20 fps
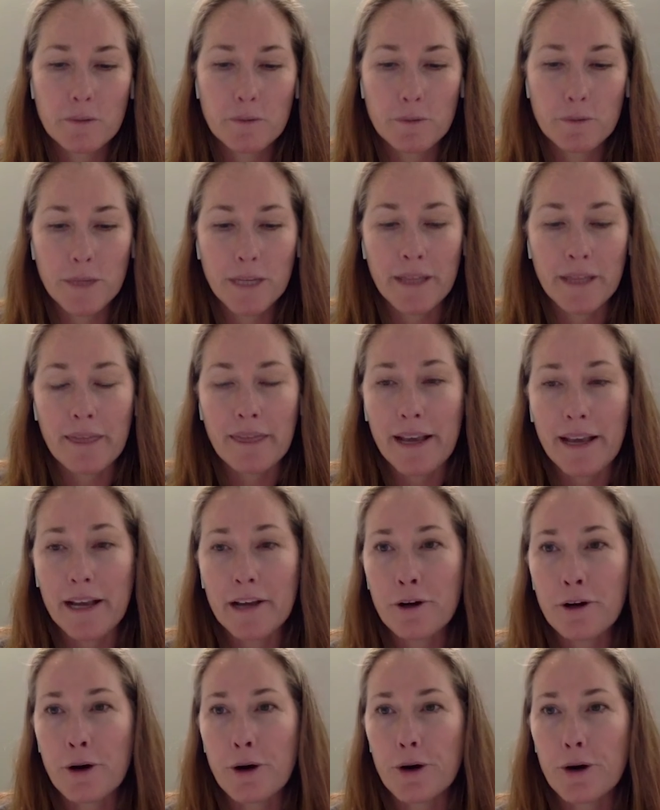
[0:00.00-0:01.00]
We can
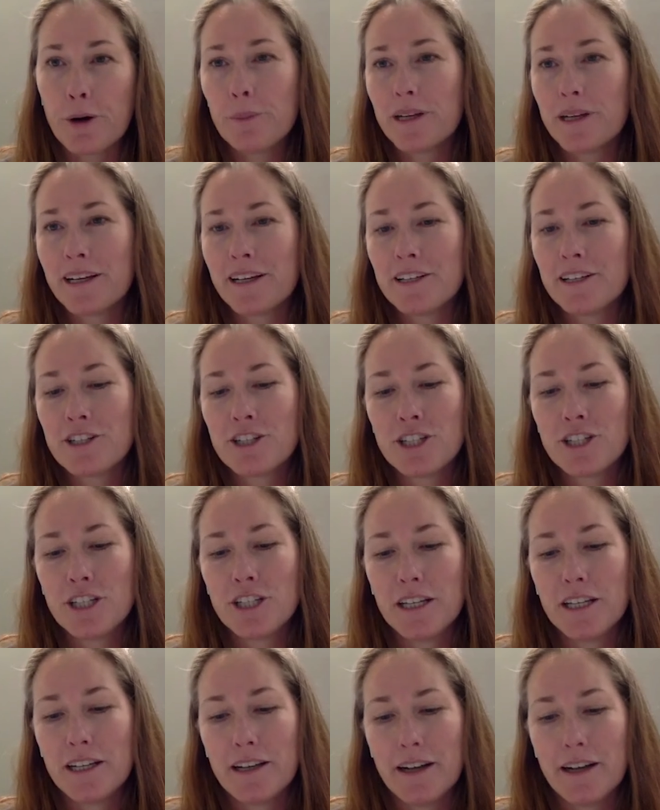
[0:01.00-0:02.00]
thank her because
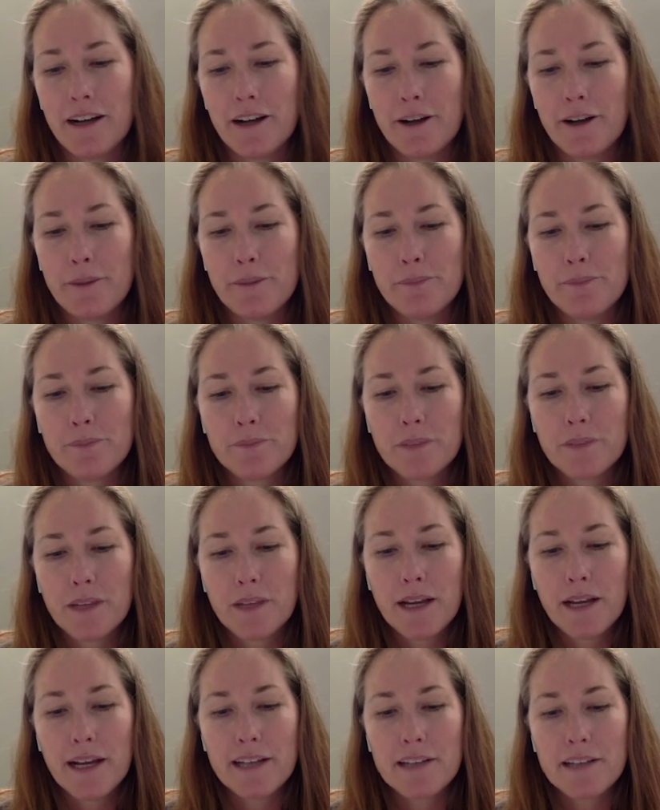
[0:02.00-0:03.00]
she
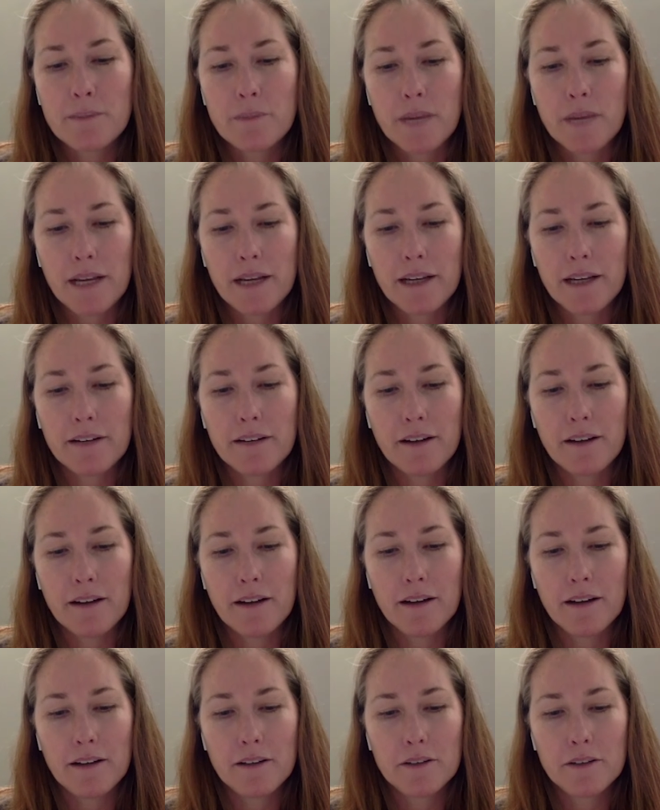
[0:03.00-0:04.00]
has made it.
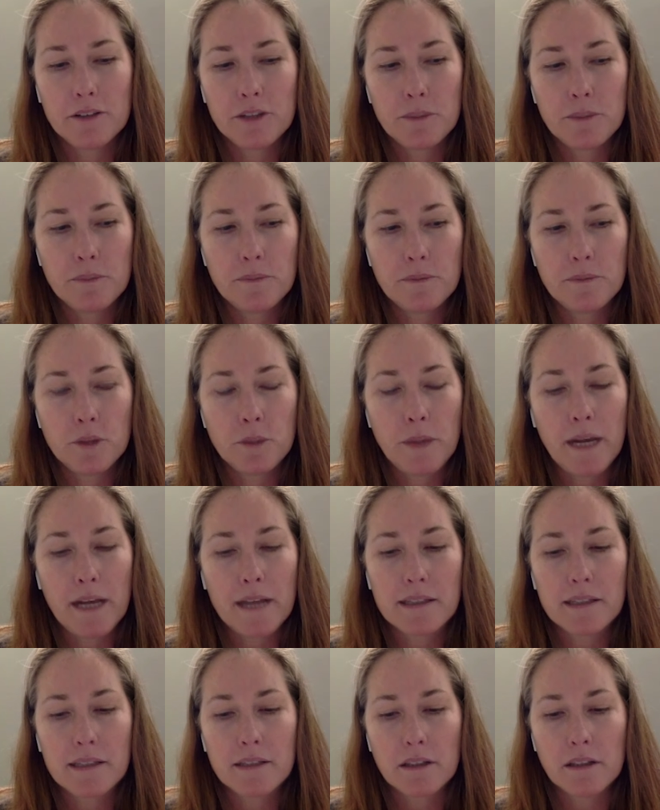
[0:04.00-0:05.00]
She
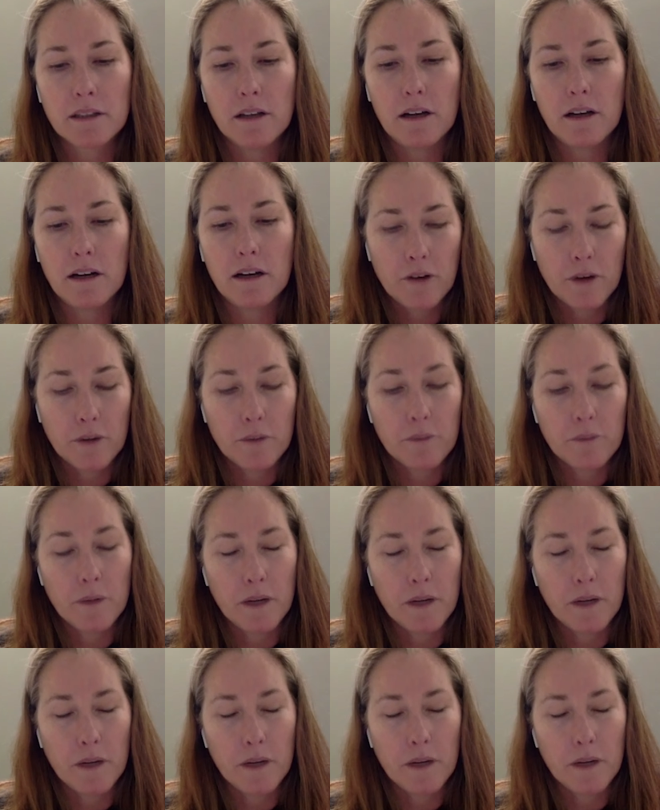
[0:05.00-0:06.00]
passed into law,
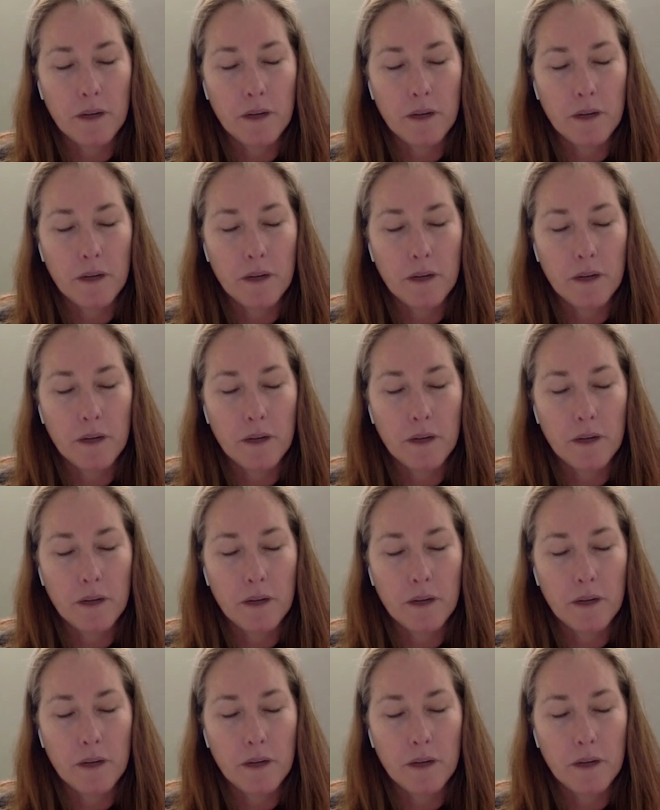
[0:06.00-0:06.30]
or